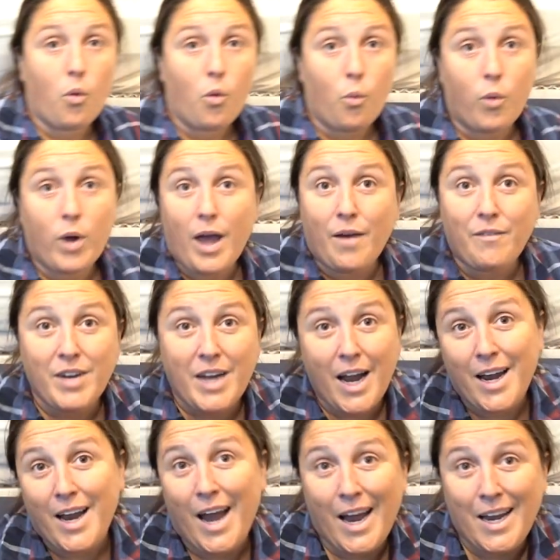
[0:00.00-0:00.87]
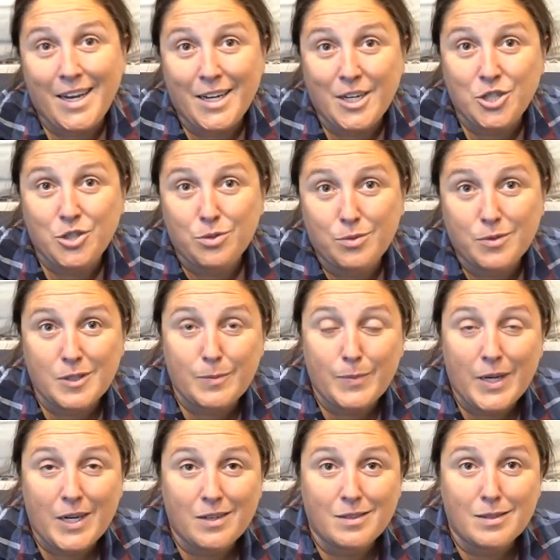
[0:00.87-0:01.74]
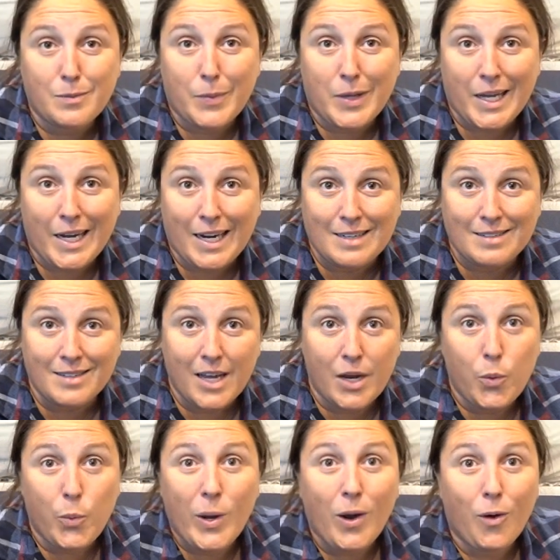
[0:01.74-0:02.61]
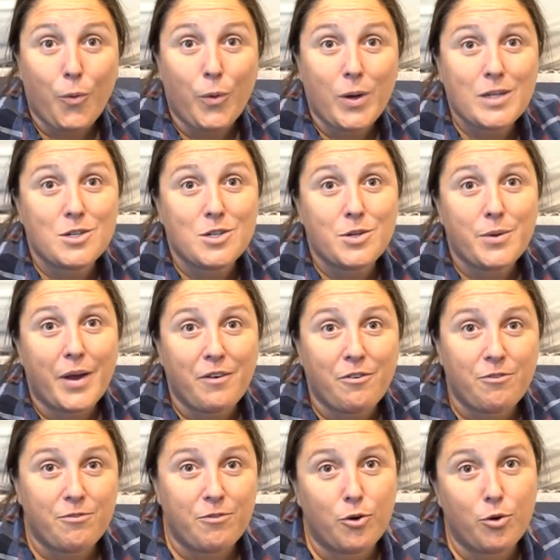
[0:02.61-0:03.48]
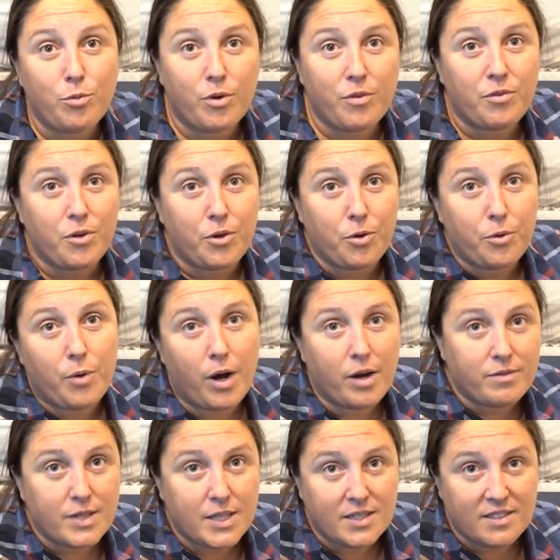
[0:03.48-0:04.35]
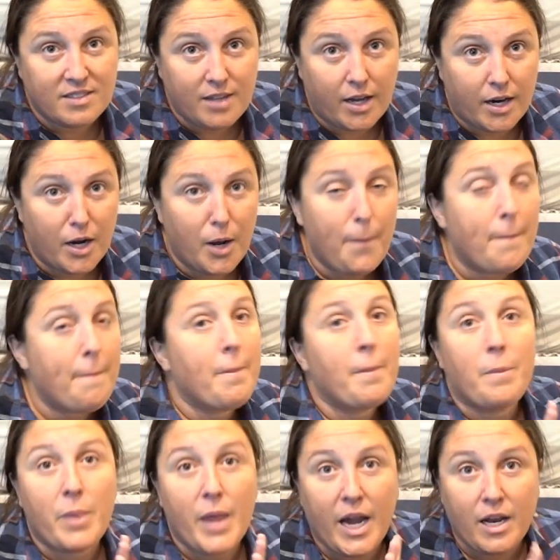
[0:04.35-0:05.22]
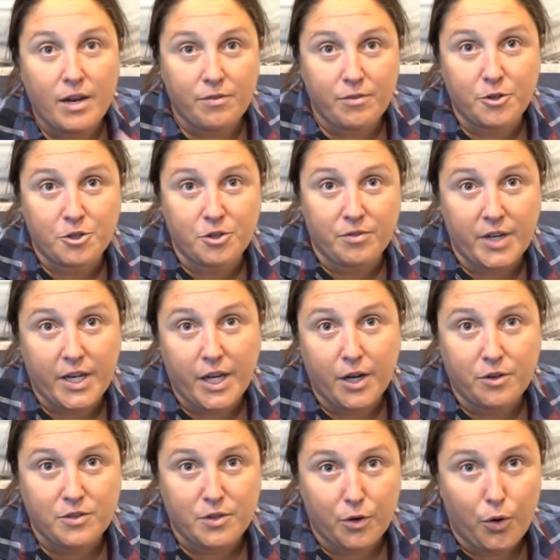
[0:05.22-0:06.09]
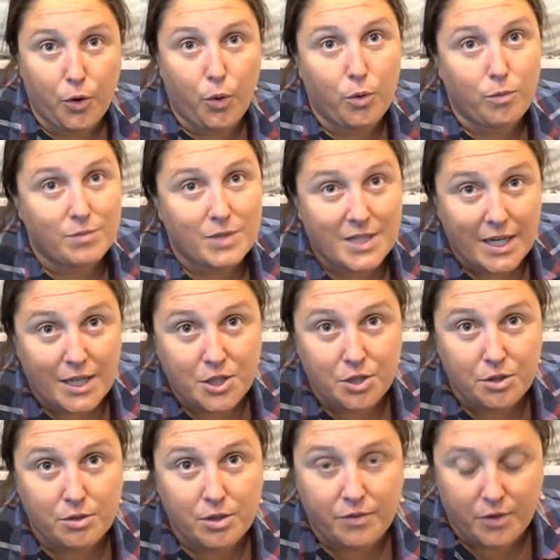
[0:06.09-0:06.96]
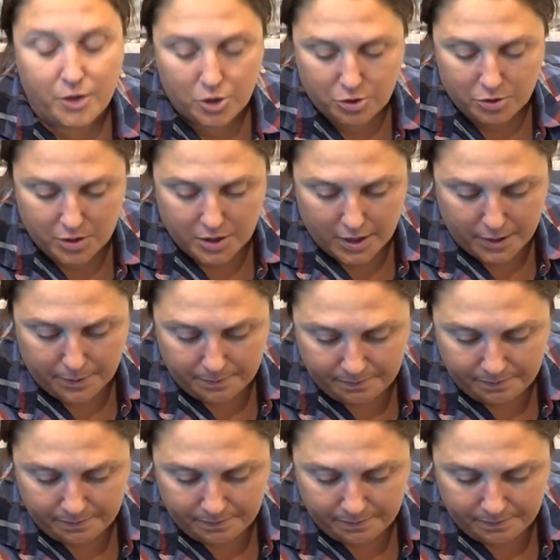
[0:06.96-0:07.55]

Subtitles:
We haven't had any issues with smells, but like I said, we are going to do a full review of this setup in a future video, so stay tuned if you're interested.